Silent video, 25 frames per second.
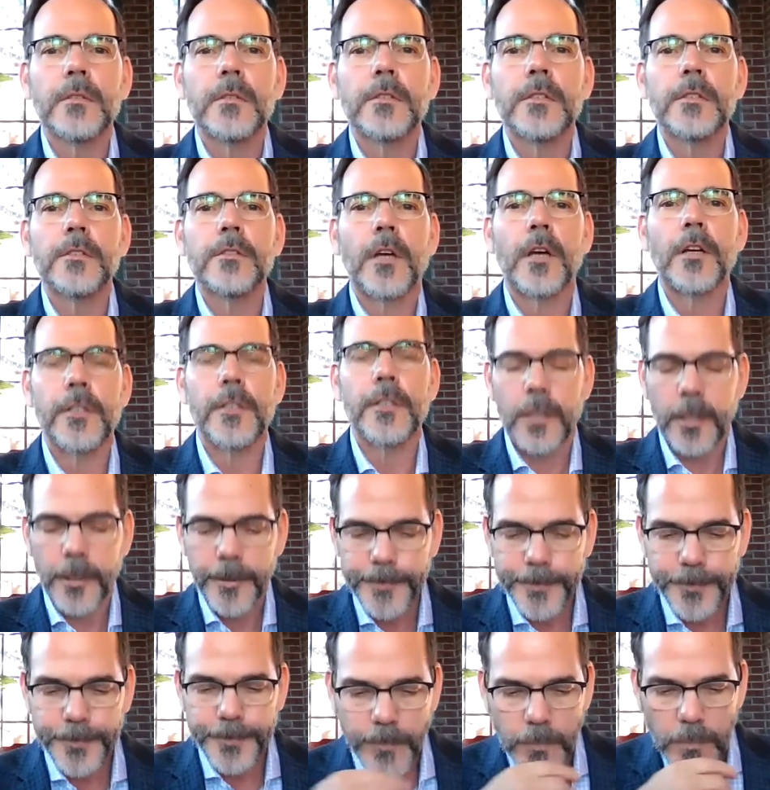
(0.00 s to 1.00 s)

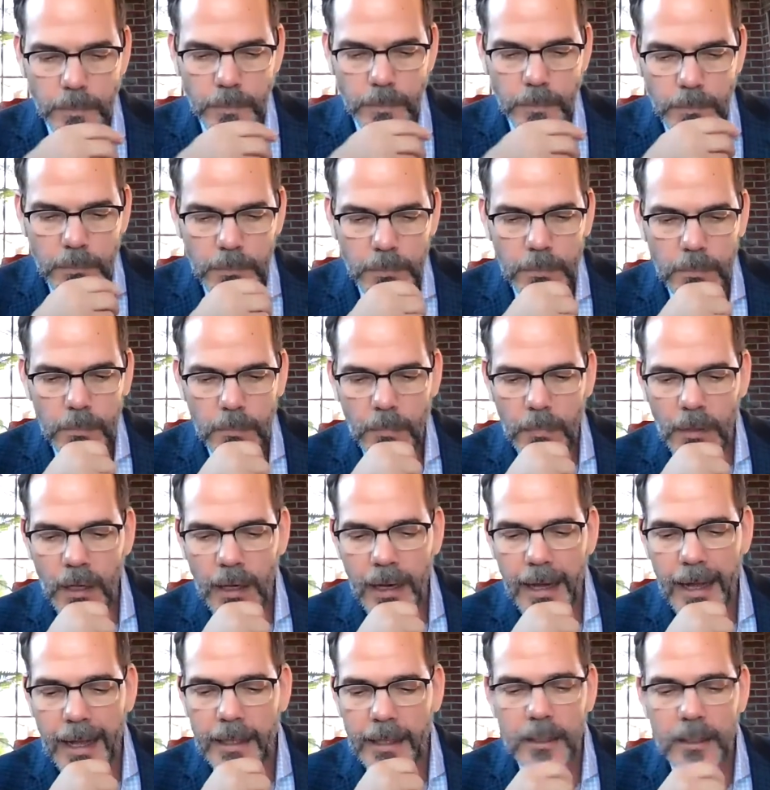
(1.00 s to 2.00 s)
structure.
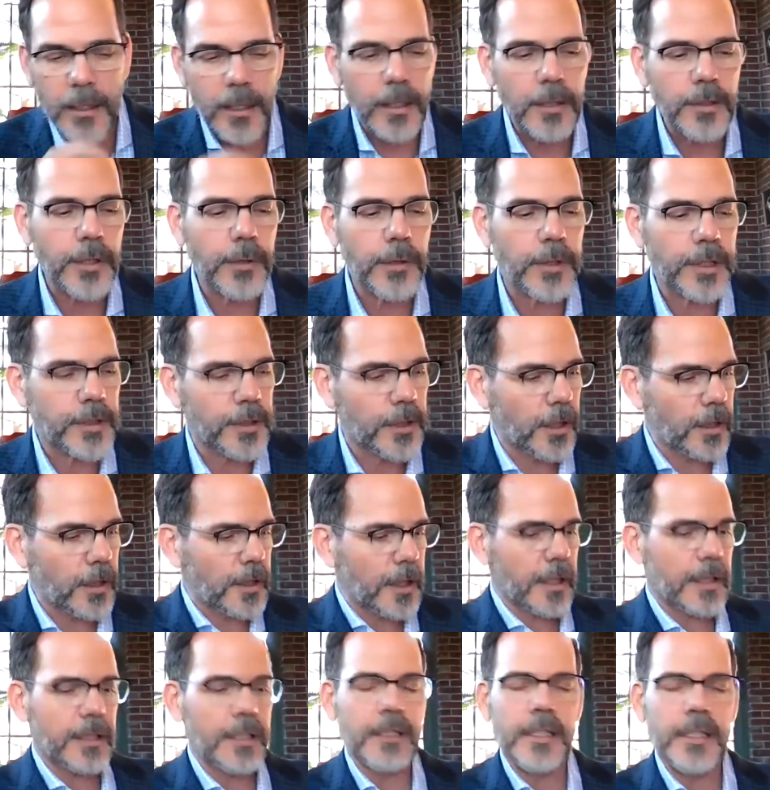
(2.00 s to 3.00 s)
And to a certain
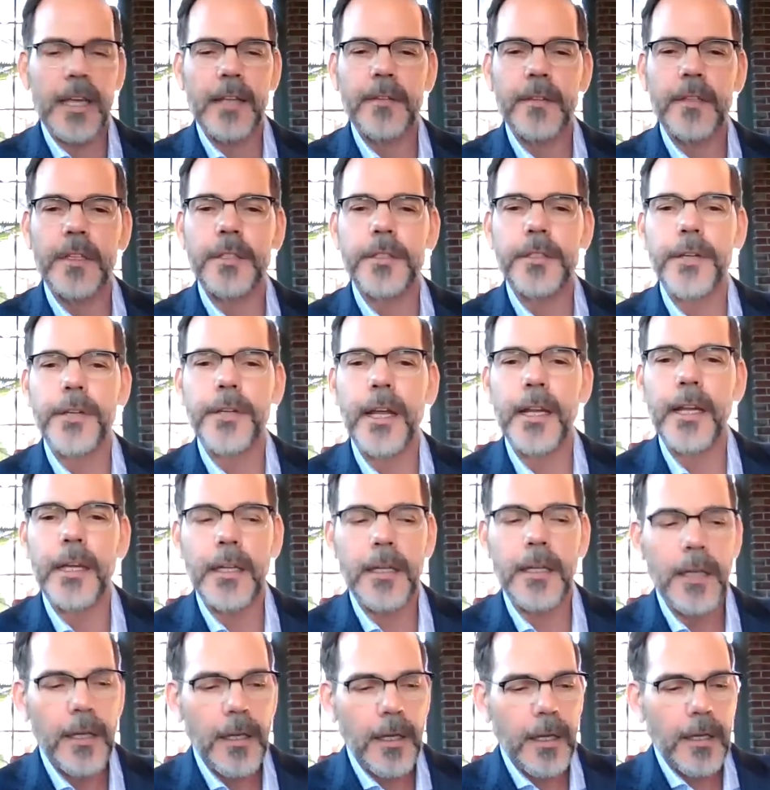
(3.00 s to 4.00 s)
extent, the
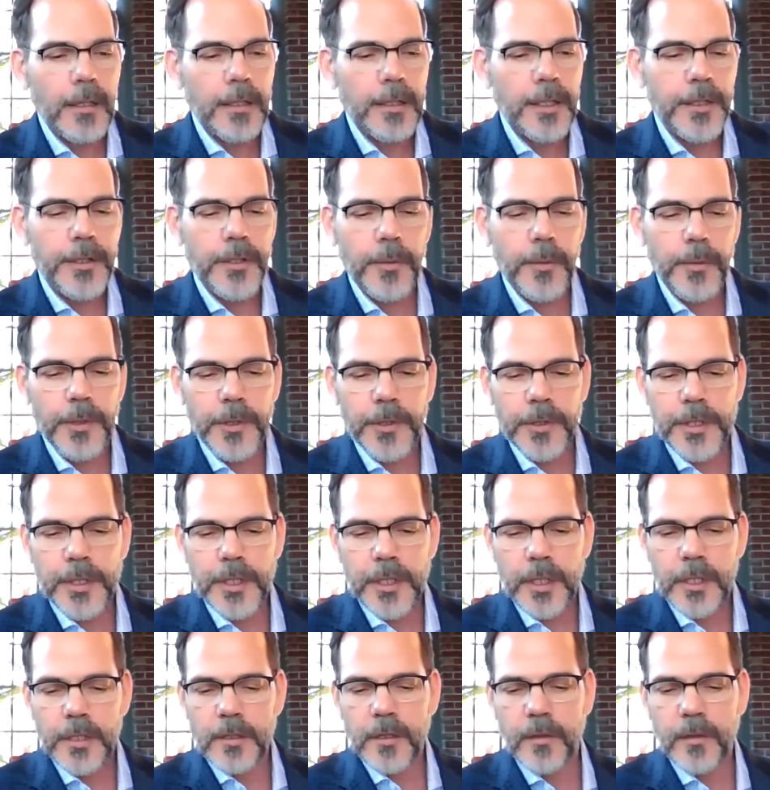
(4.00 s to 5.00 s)
trade distribution and